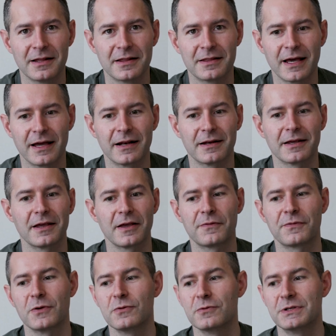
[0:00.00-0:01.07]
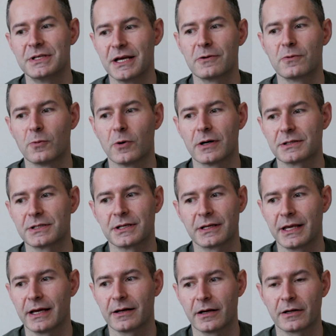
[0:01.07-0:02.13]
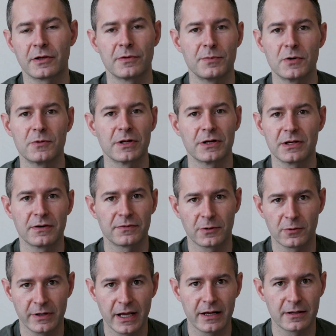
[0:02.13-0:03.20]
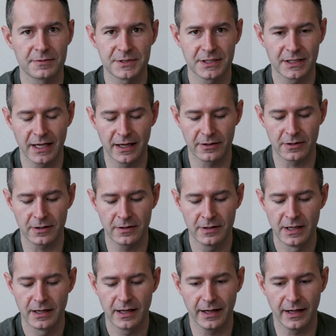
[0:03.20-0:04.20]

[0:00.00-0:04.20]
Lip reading: that if you did want to get a community of creatives together,